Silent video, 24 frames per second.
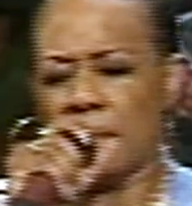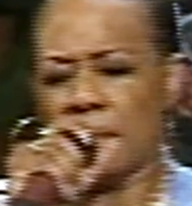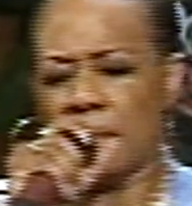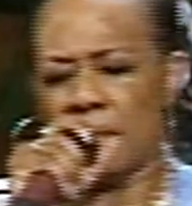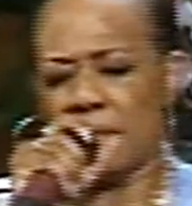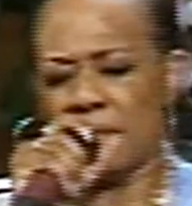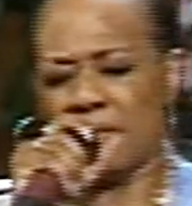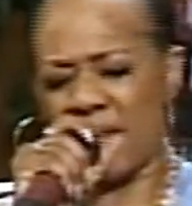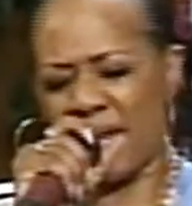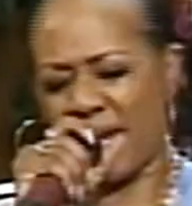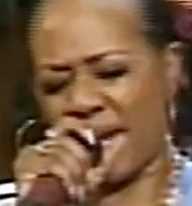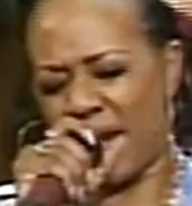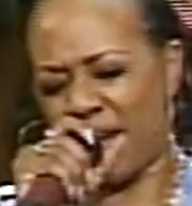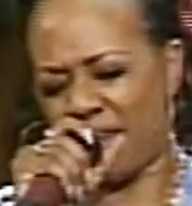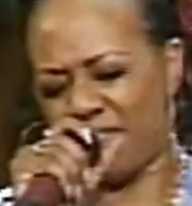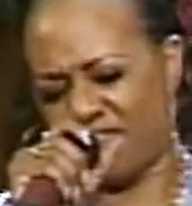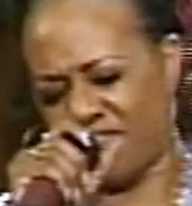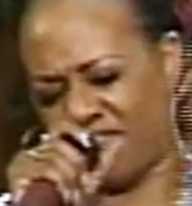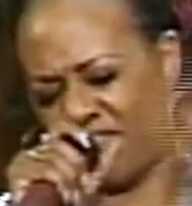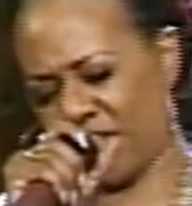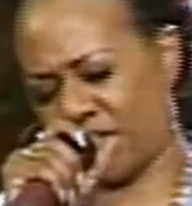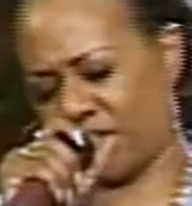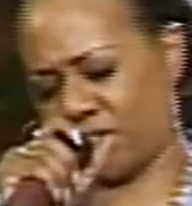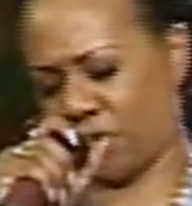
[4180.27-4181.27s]
that our
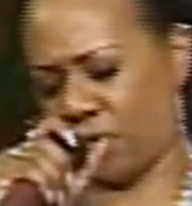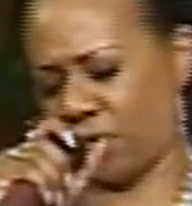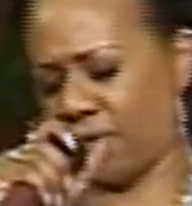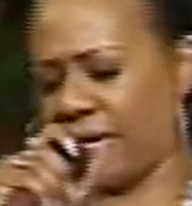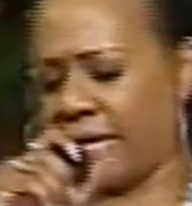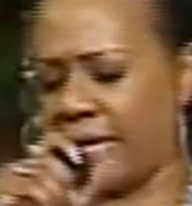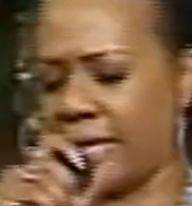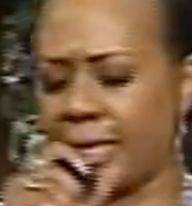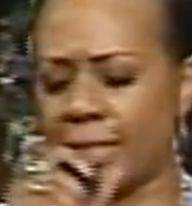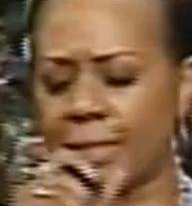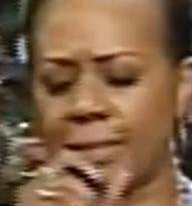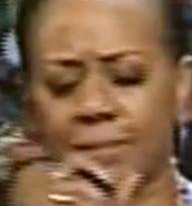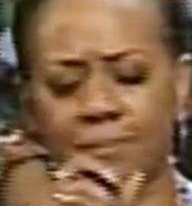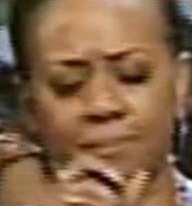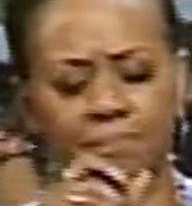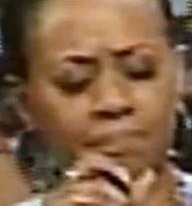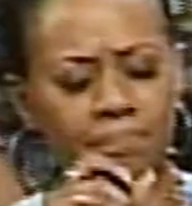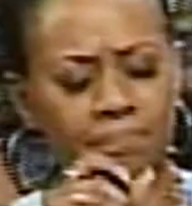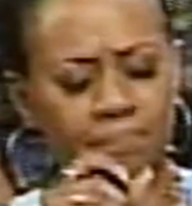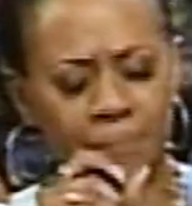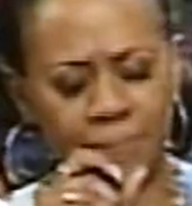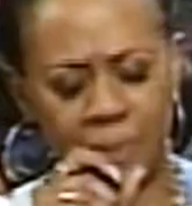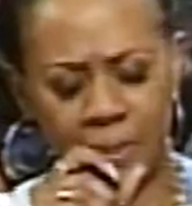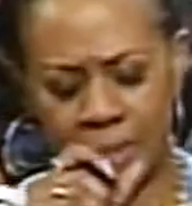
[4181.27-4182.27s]
victory
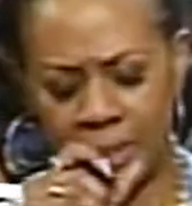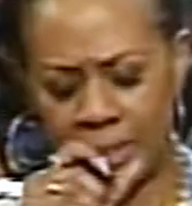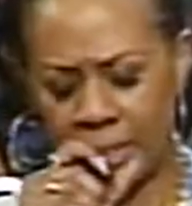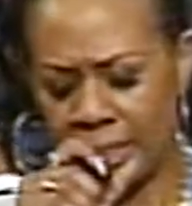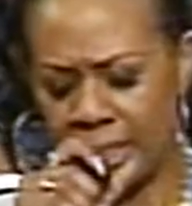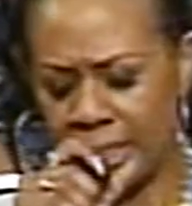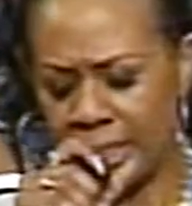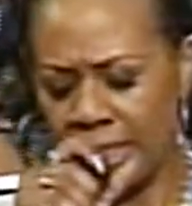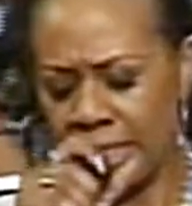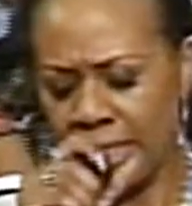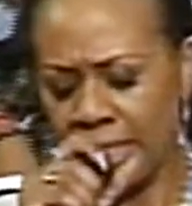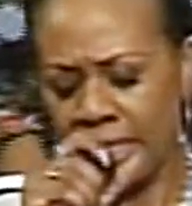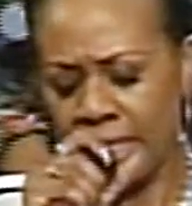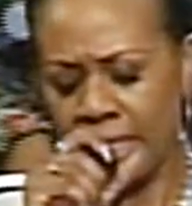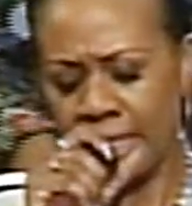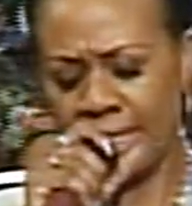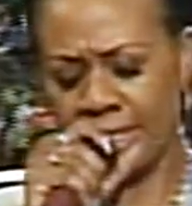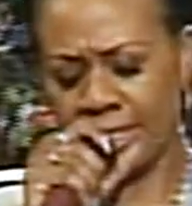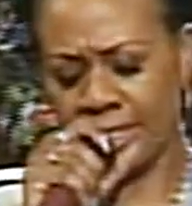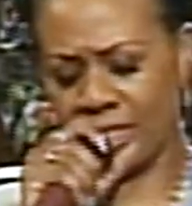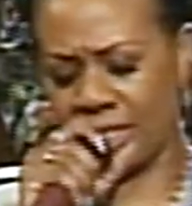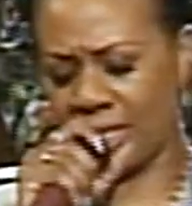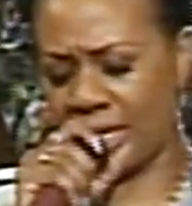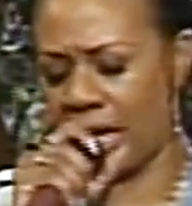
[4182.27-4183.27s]

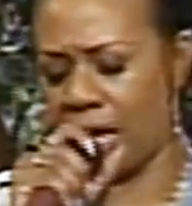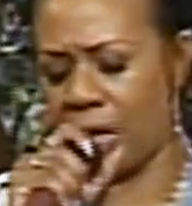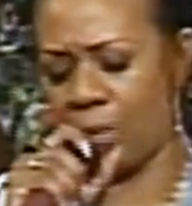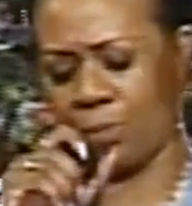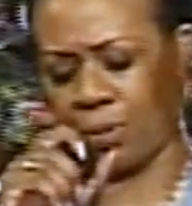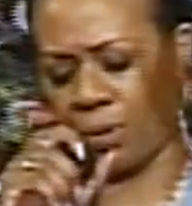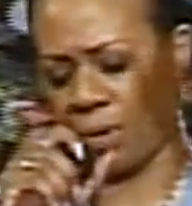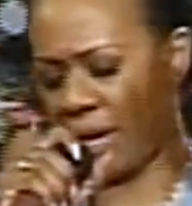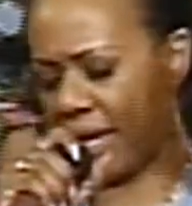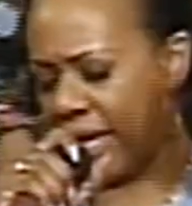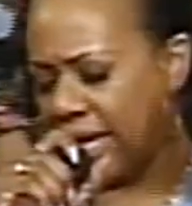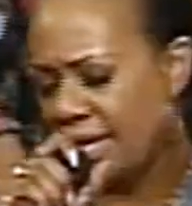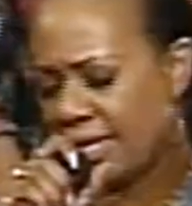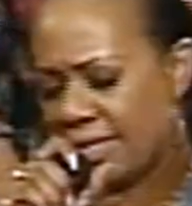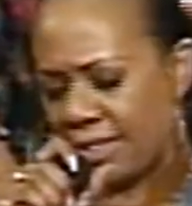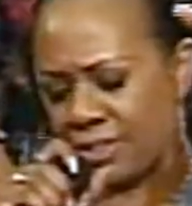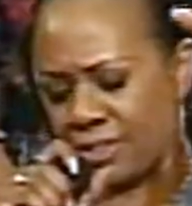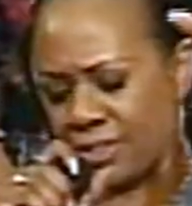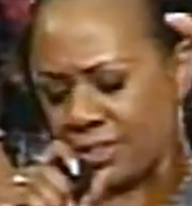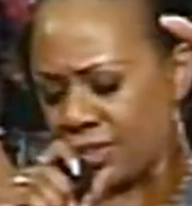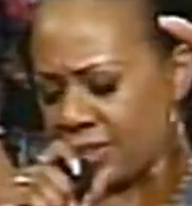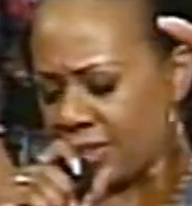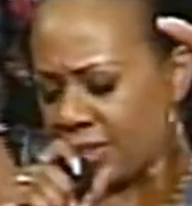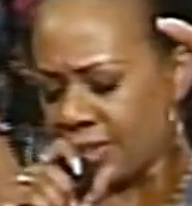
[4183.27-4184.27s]
is in our
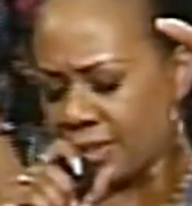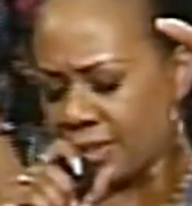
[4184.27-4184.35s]
praise.